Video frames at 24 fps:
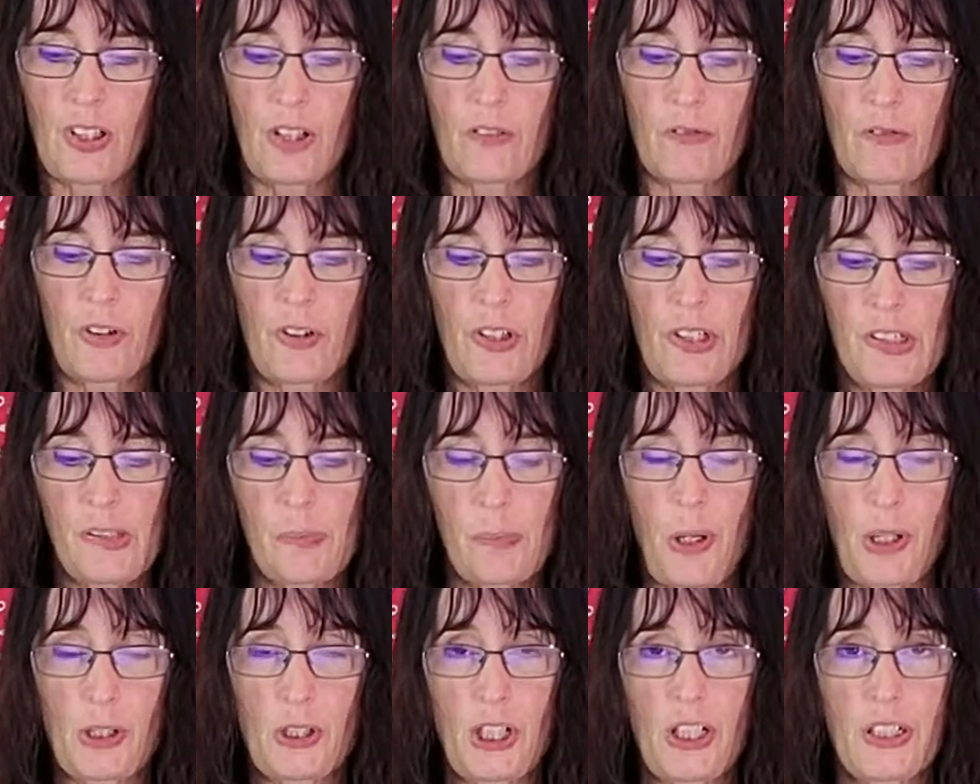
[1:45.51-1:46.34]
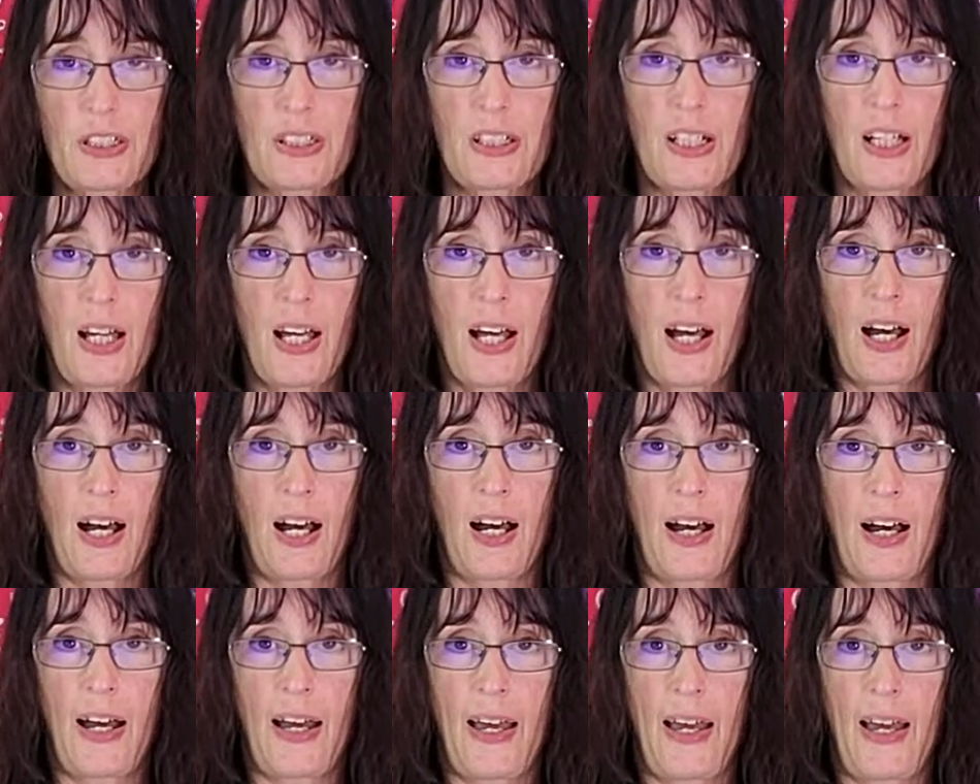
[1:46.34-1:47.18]
For this project,
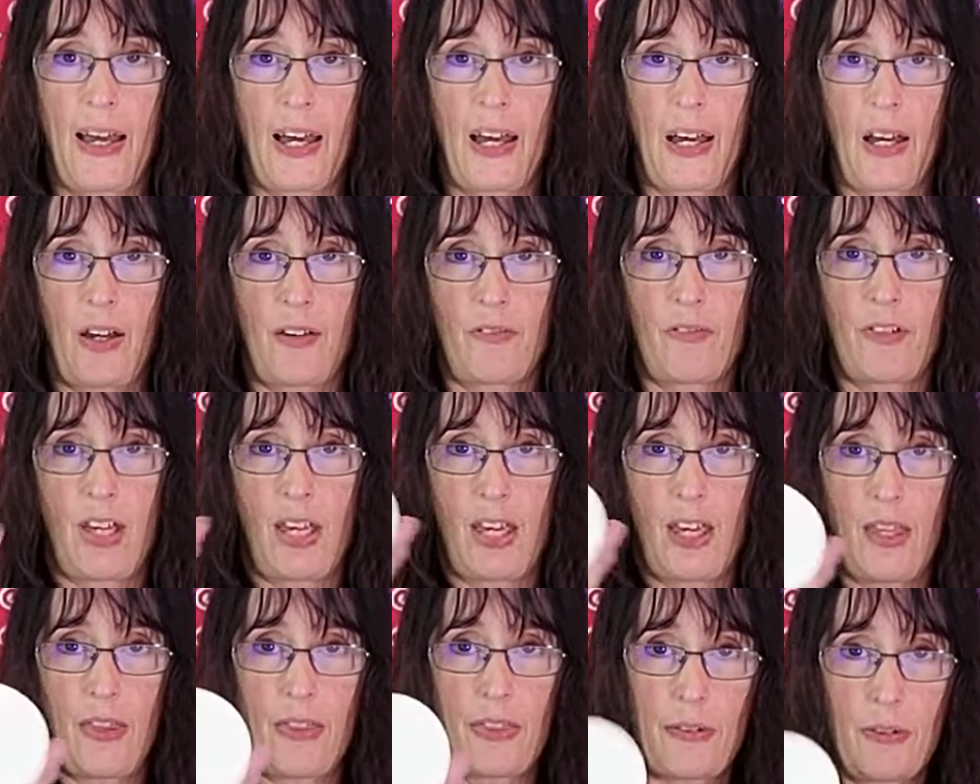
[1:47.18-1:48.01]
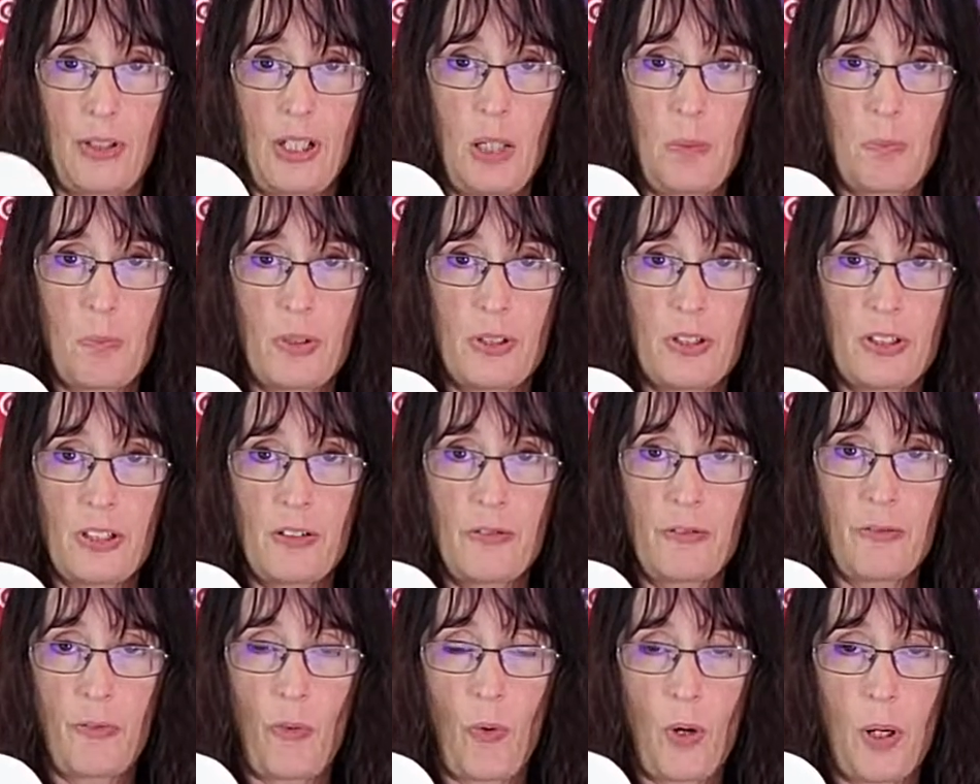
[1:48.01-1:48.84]
I have a 3D printed
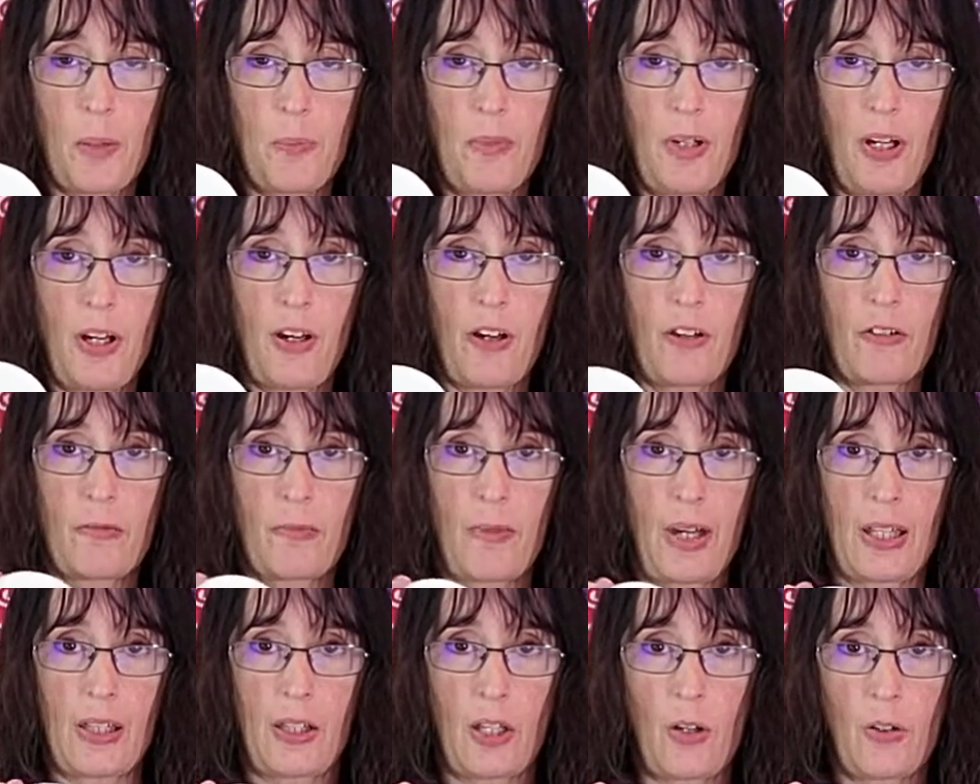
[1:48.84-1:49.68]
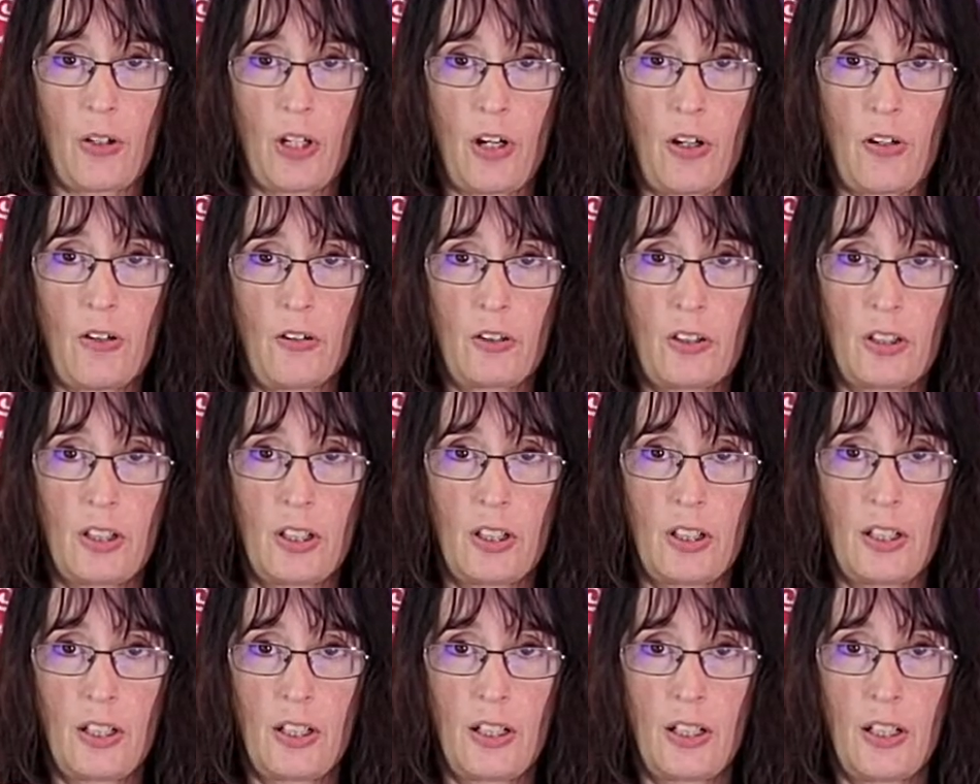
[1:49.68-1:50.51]
form of my logo
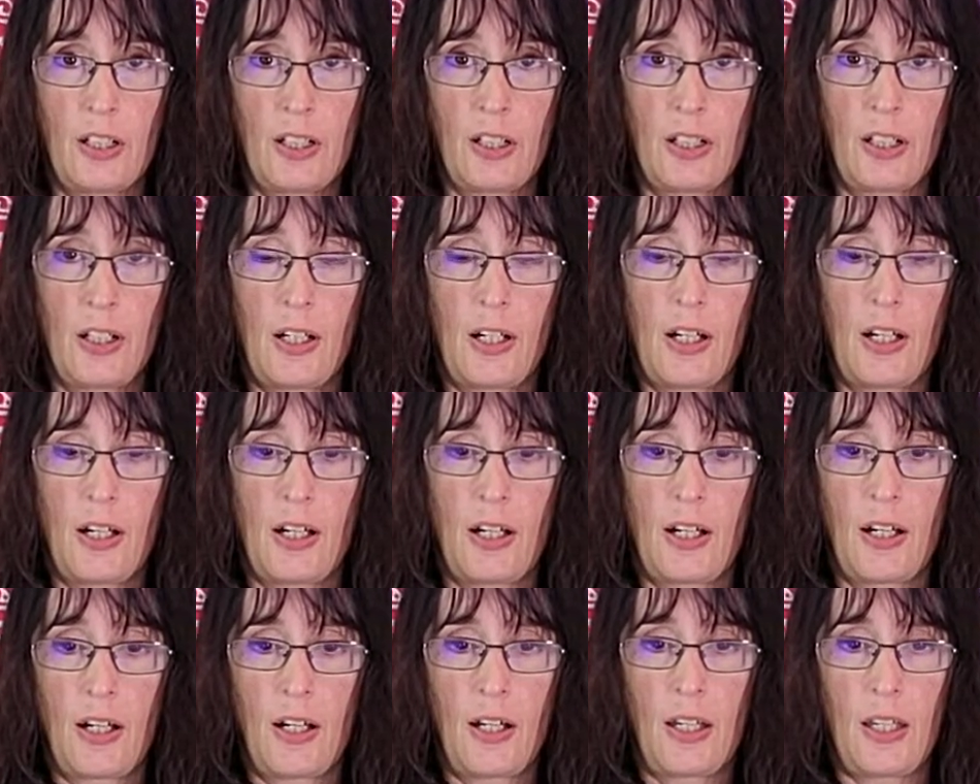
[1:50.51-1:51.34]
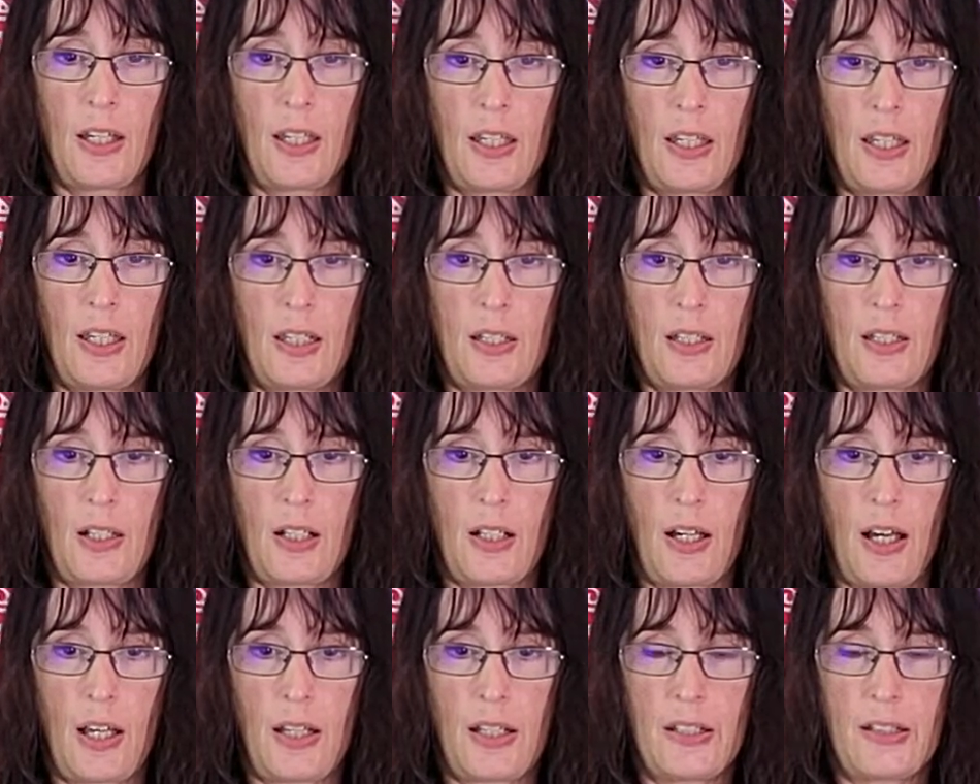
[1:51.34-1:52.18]
in
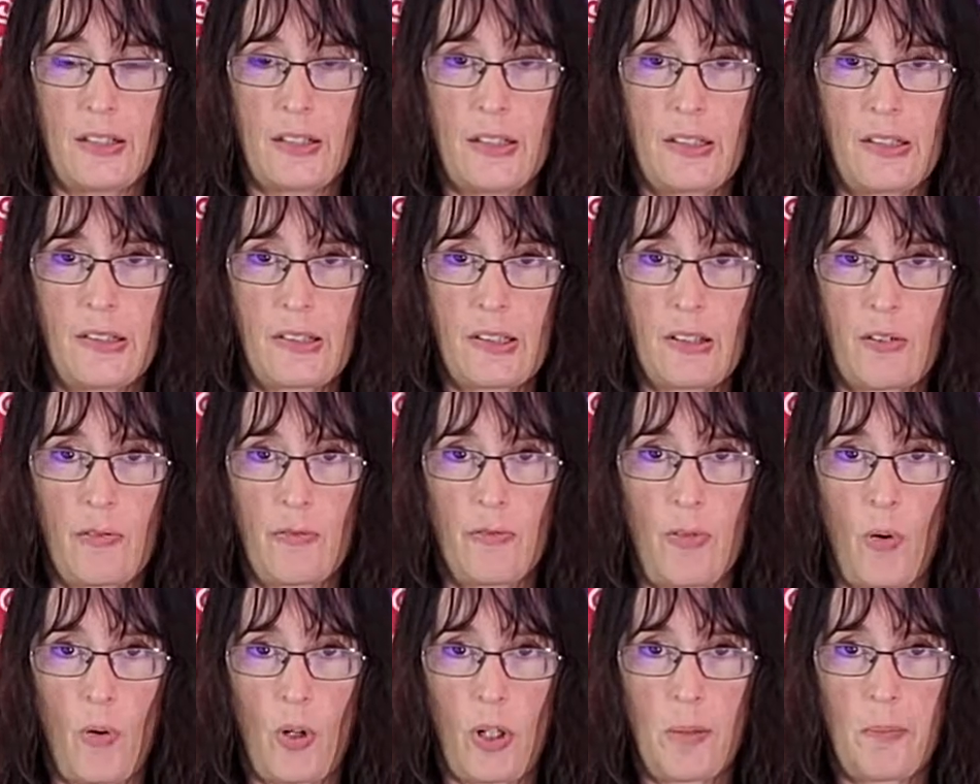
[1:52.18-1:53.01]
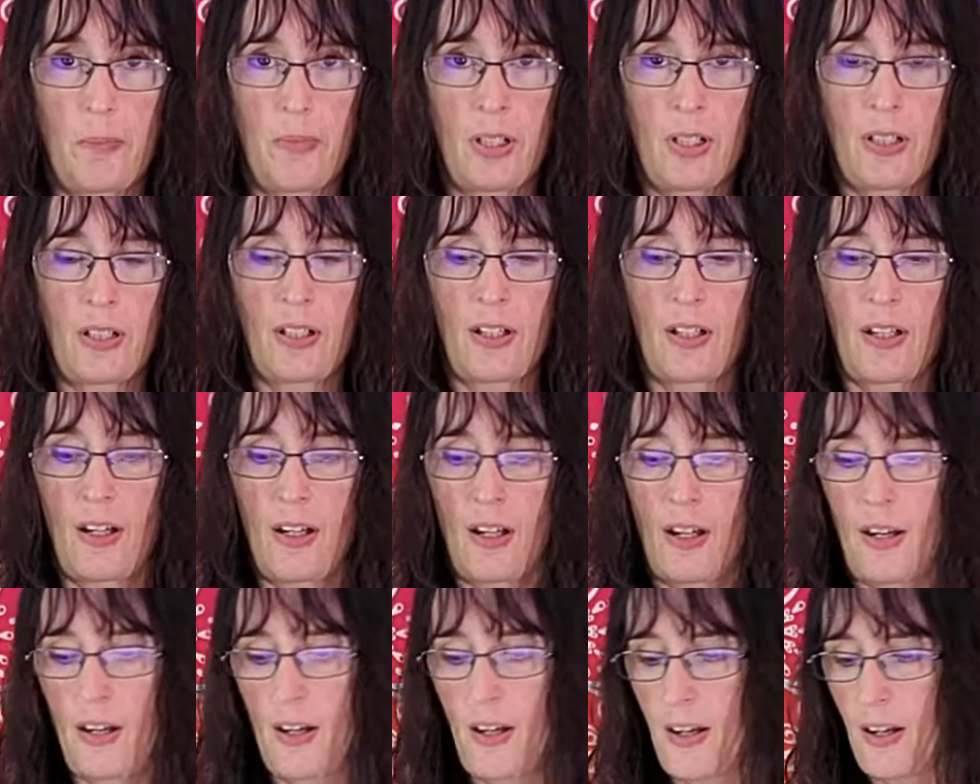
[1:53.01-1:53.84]
a disc form.
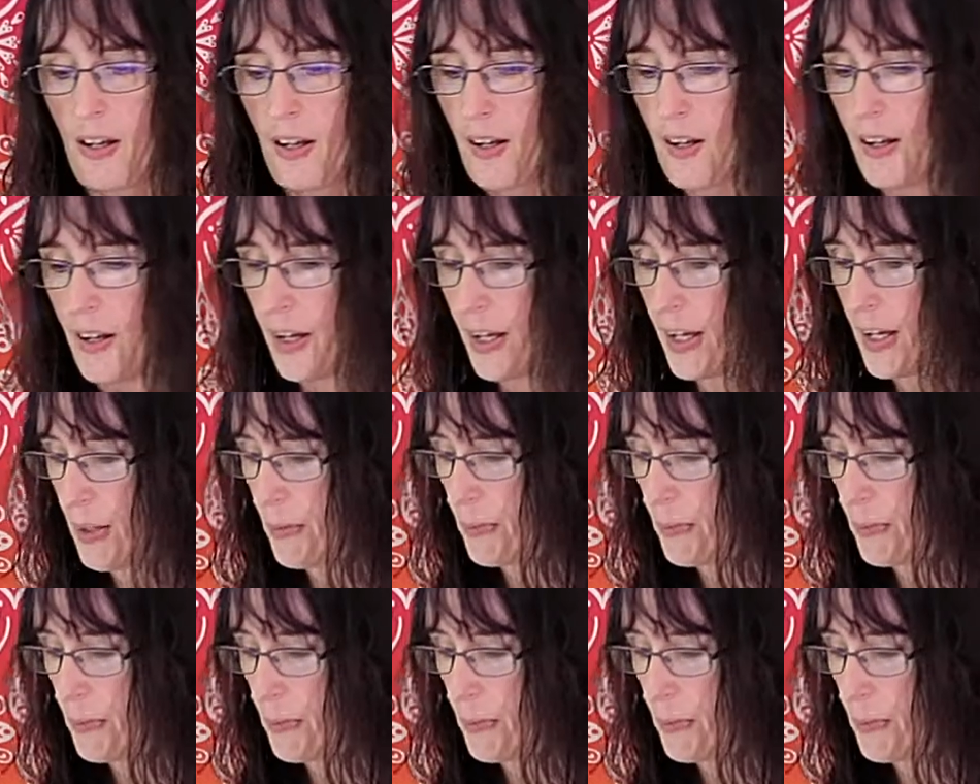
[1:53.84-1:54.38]
I'm